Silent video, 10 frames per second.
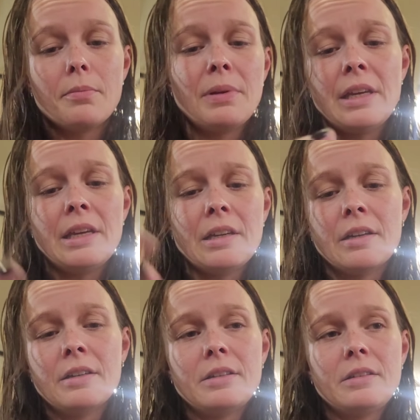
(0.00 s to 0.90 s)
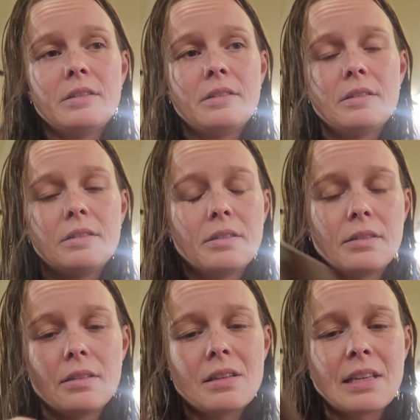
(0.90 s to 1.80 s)
be
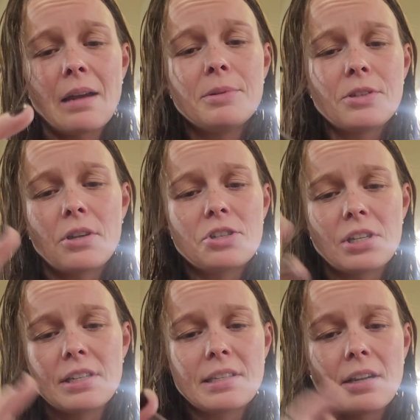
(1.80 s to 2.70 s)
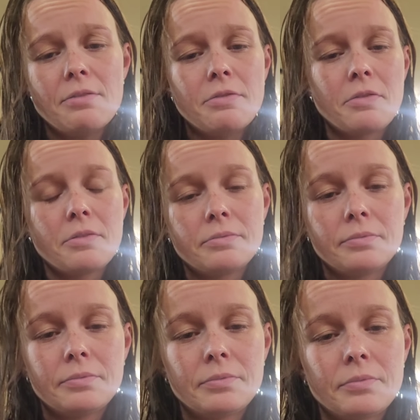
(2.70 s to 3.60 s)
sabotaging self,
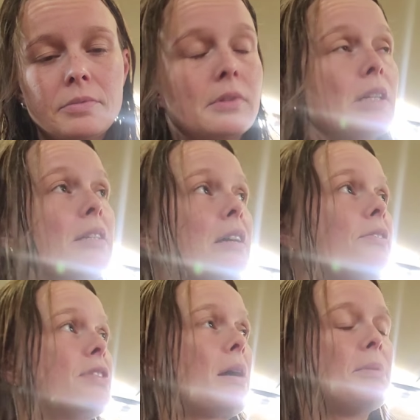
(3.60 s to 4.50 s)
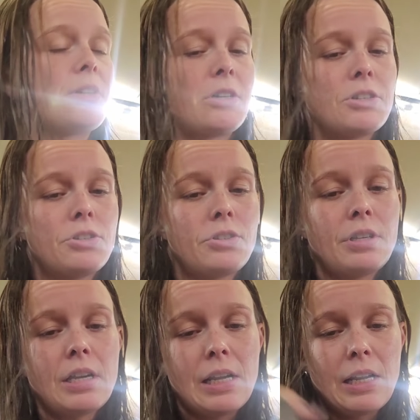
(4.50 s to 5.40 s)
self-sabotage,
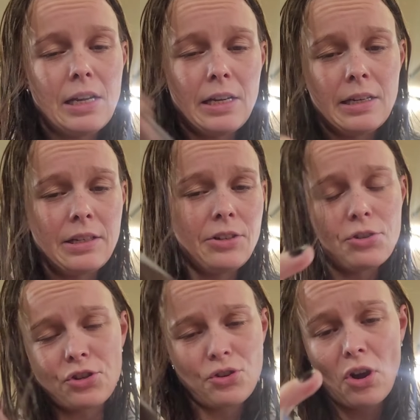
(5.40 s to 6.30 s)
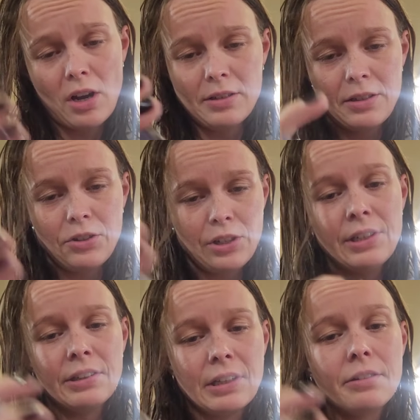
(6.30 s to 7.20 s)
and you're just not. You're
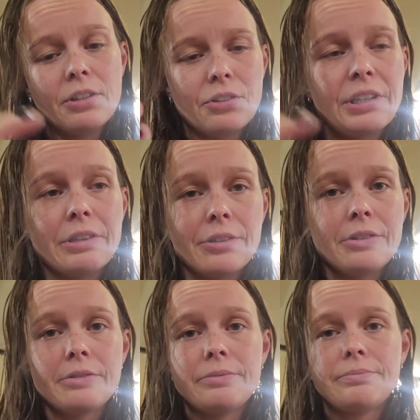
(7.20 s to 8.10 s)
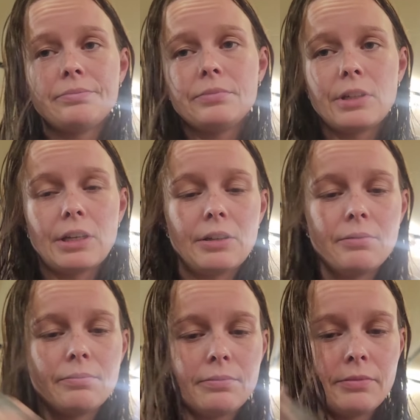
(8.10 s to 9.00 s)
healing. You're healed, okay?
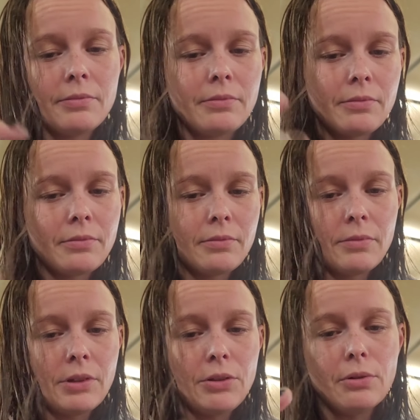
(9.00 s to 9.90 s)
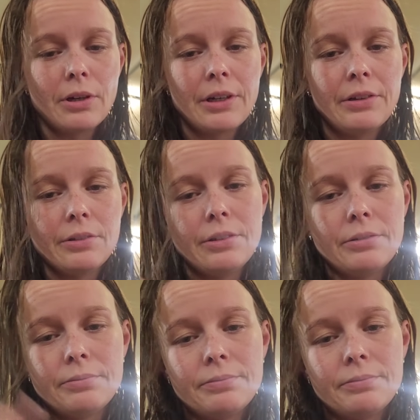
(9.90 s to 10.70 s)
You are healed.